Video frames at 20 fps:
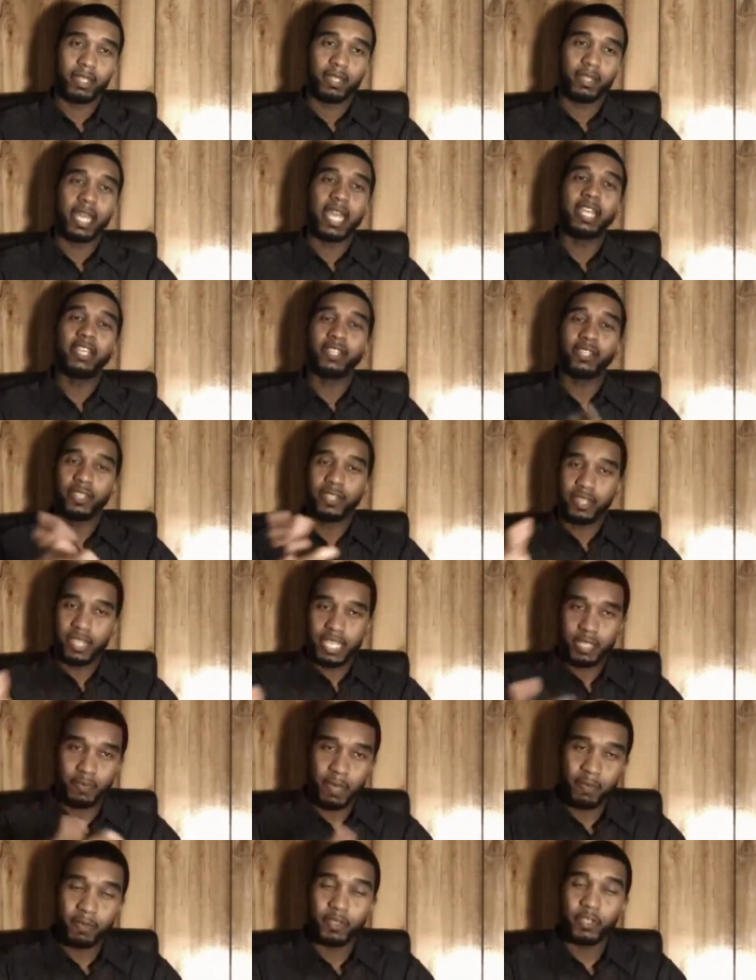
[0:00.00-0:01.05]

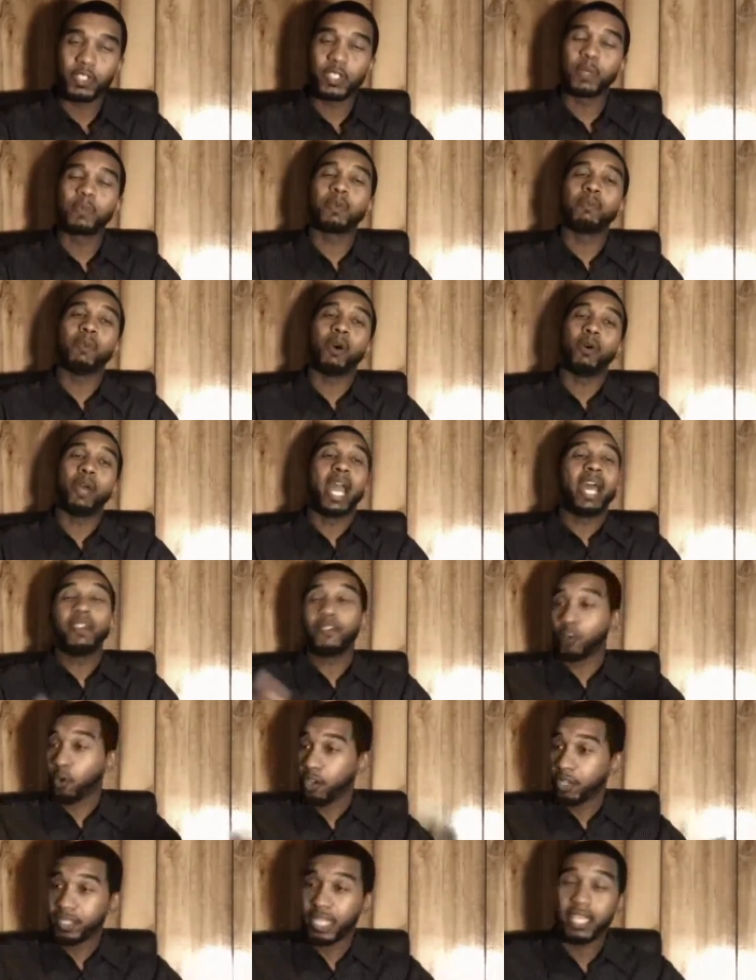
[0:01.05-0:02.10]
These people used to promote, and
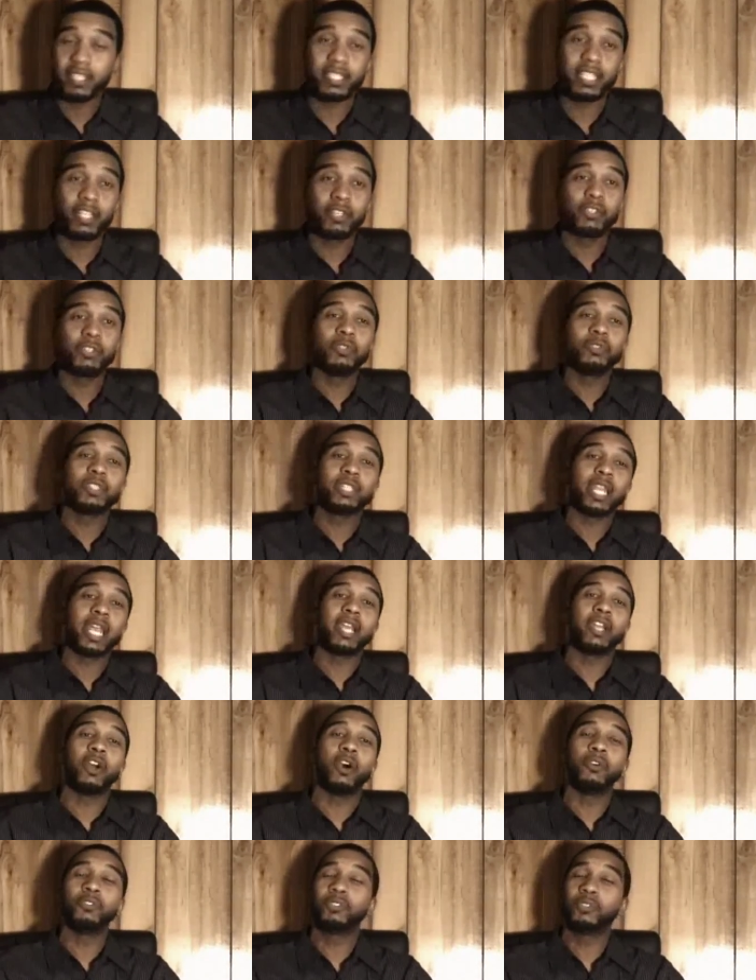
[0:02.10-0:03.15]
of course they still do today,
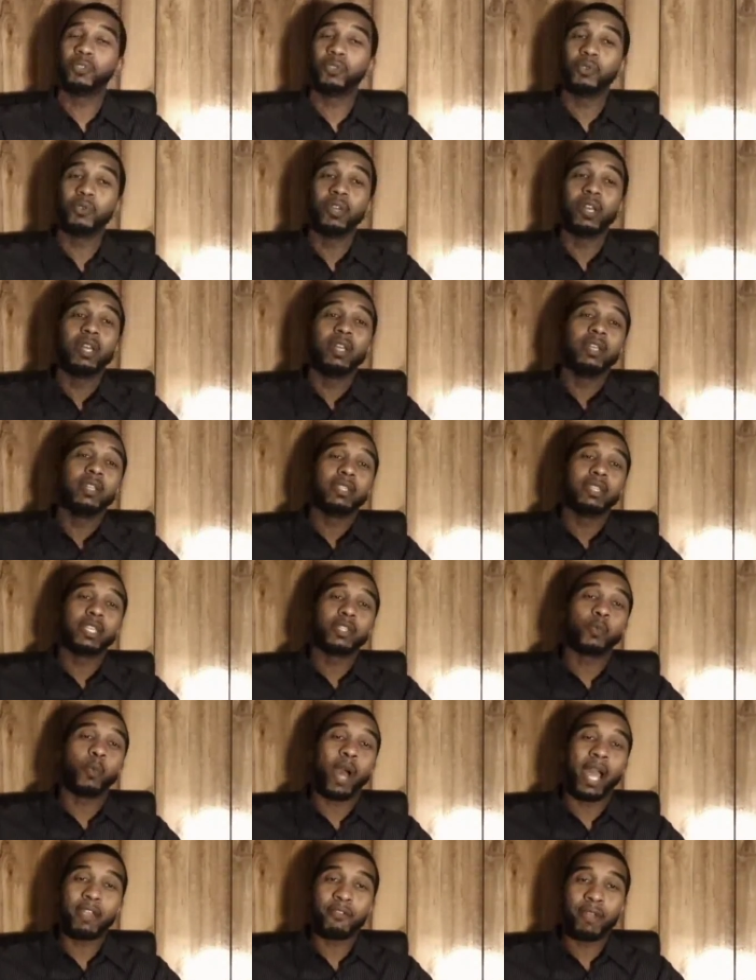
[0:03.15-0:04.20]
go to
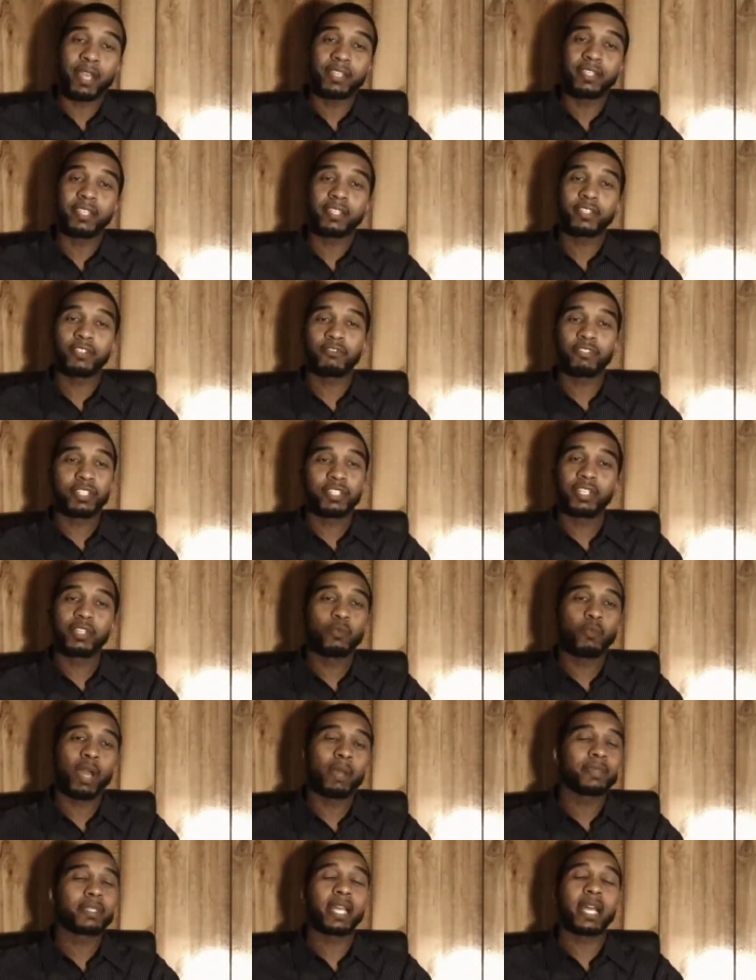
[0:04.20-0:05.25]
these white racist
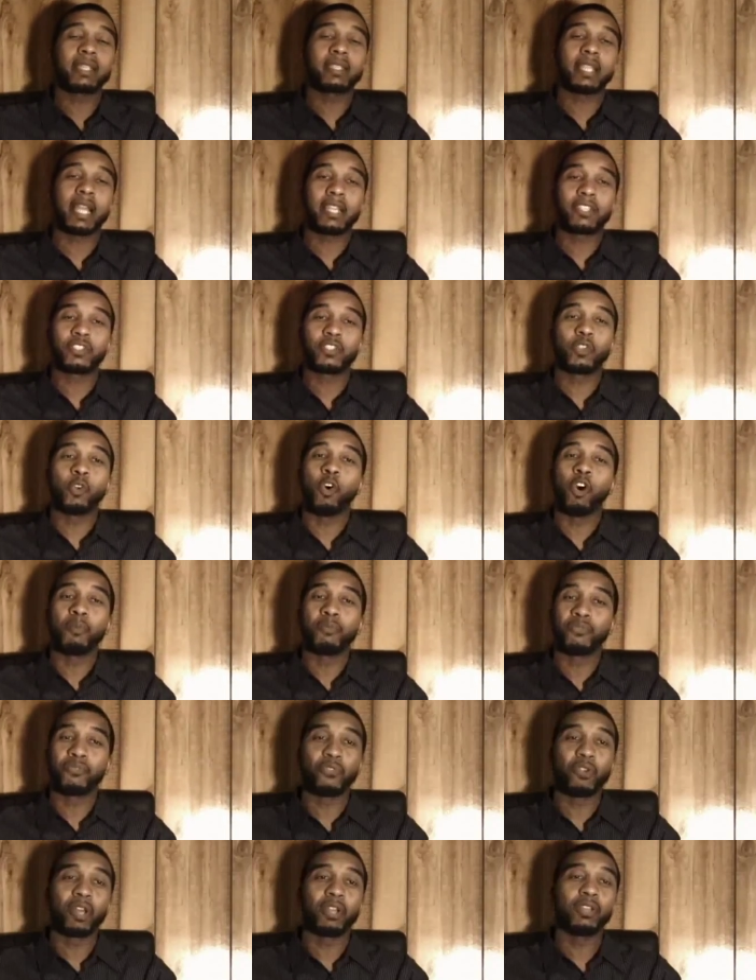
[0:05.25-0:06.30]
Christian websites like
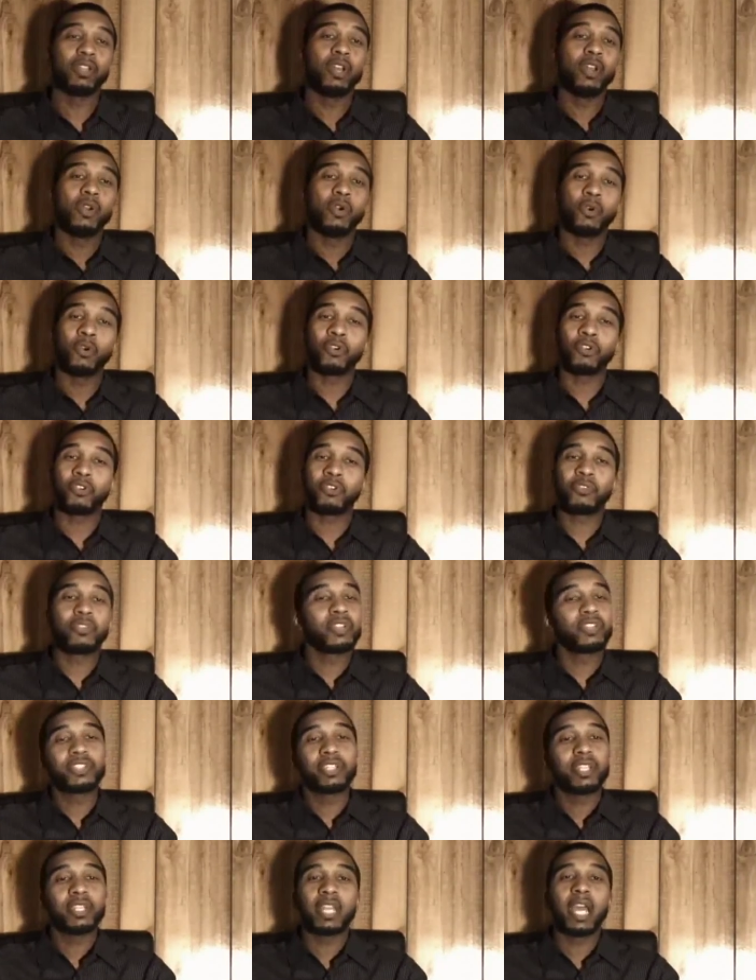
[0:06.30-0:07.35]
Stormfront or
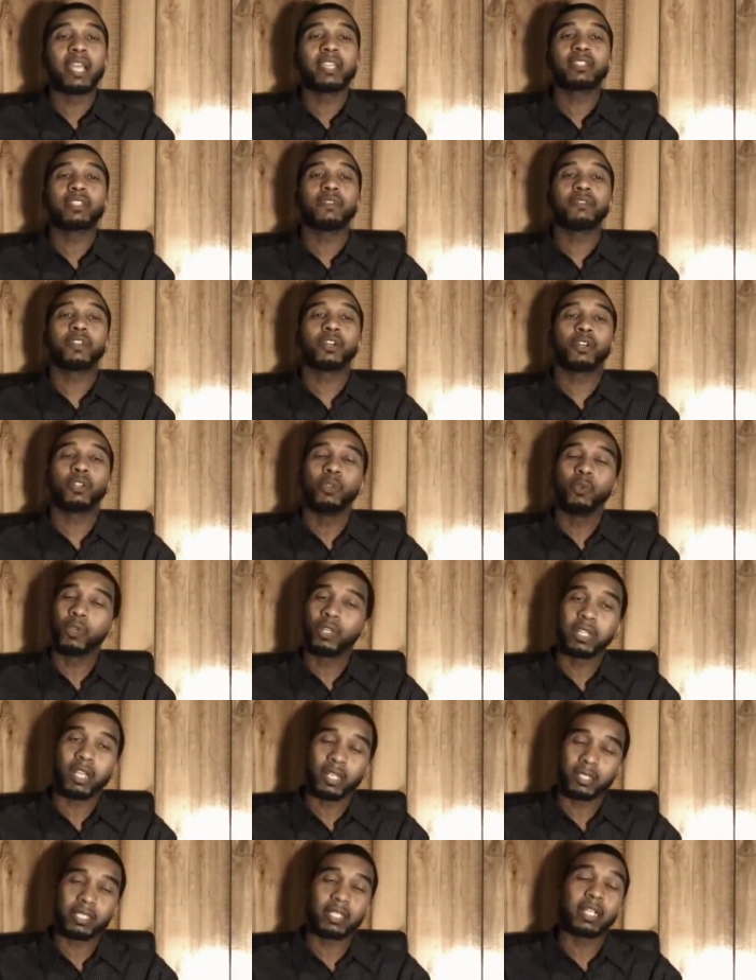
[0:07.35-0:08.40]
Christian Knights of the Ku
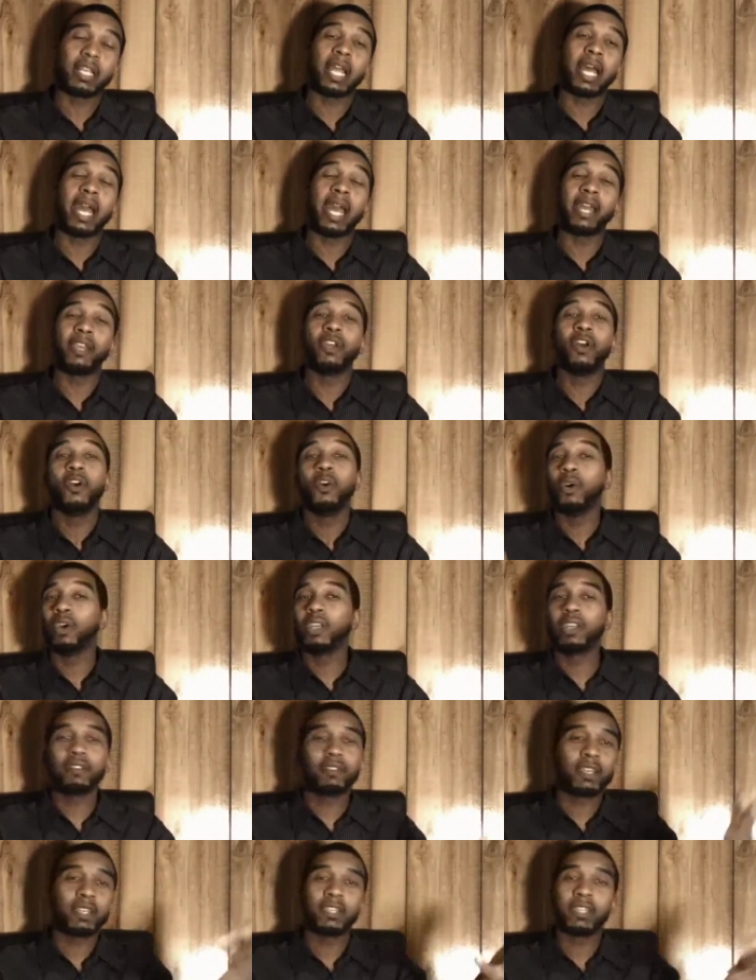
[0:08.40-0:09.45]
Klux Klan or
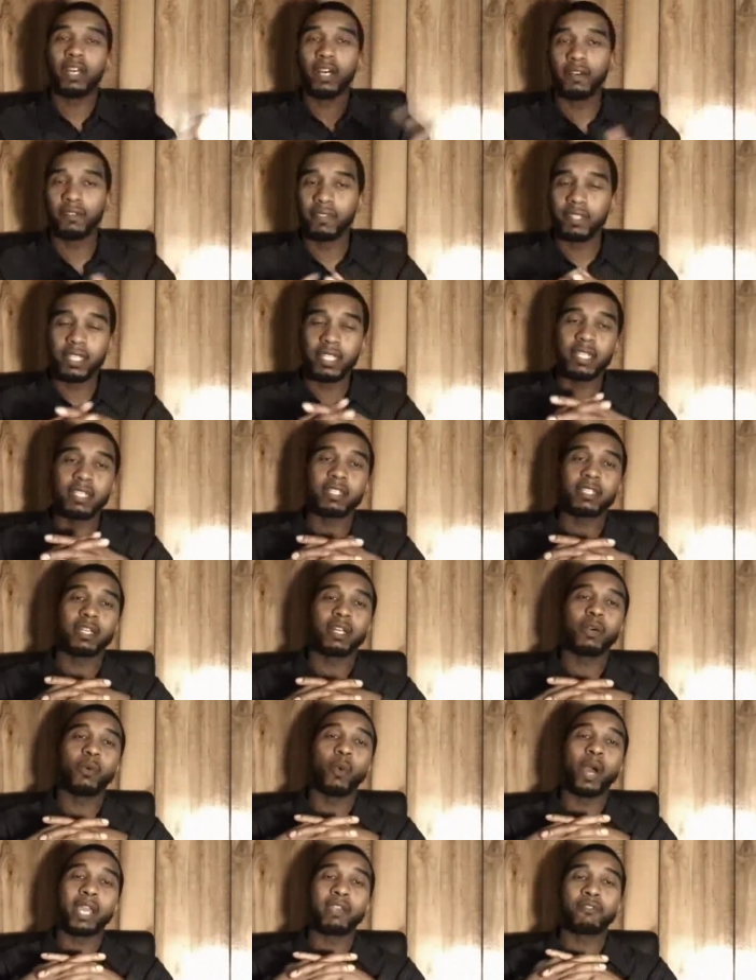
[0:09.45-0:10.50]
any of these
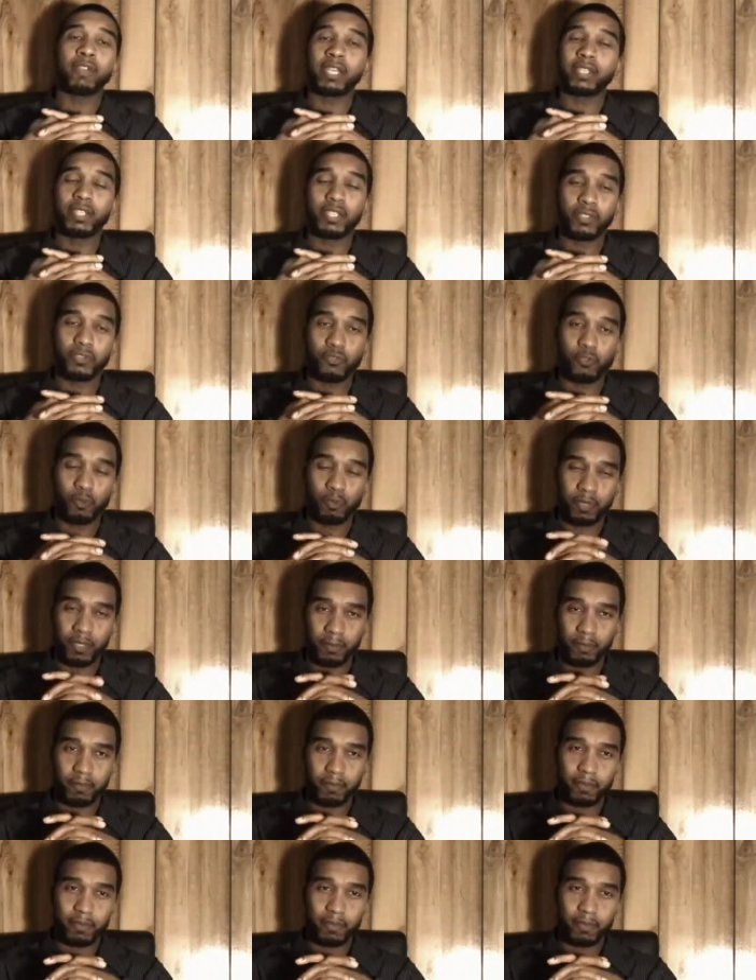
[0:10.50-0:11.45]
white racist groups,